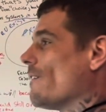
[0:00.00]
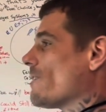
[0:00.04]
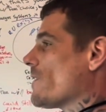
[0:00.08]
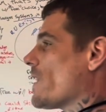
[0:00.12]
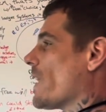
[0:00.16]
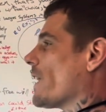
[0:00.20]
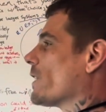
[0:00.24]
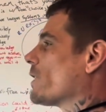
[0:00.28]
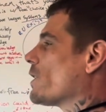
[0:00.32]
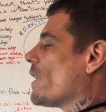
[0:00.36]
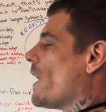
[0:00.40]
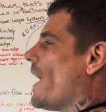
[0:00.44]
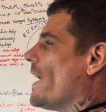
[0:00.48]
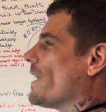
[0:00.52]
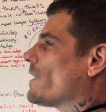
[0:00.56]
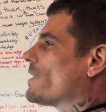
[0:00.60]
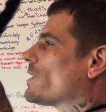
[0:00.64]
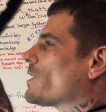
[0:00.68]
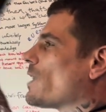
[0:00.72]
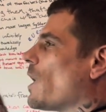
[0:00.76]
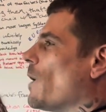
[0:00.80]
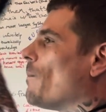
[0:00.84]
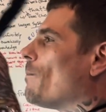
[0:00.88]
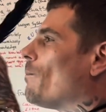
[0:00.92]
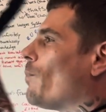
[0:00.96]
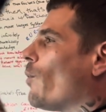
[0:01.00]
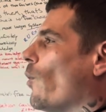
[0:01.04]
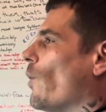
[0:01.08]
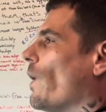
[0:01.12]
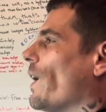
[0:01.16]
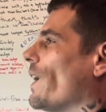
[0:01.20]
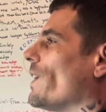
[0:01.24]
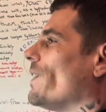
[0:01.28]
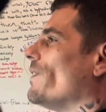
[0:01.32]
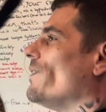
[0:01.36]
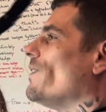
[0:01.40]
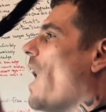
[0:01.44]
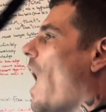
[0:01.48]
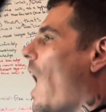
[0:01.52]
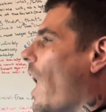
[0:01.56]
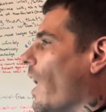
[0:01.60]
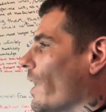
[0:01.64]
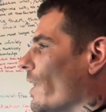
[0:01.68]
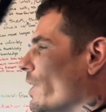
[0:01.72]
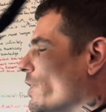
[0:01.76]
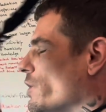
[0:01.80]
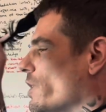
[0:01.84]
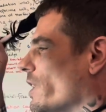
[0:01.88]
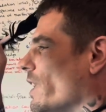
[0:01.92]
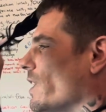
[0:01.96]
Like, at some point,
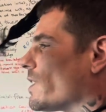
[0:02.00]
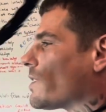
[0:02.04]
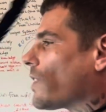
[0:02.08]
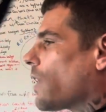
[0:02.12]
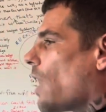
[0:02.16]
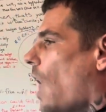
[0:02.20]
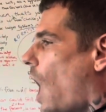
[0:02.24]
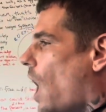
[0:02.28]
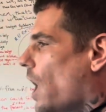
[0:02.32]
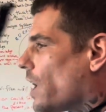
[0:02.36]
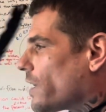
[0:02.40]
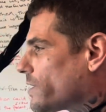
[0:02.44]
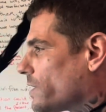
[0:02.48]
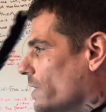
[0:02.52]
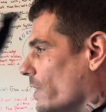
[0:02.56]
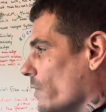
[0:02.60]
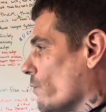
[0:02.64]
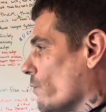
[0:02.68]
knowledge gets lost in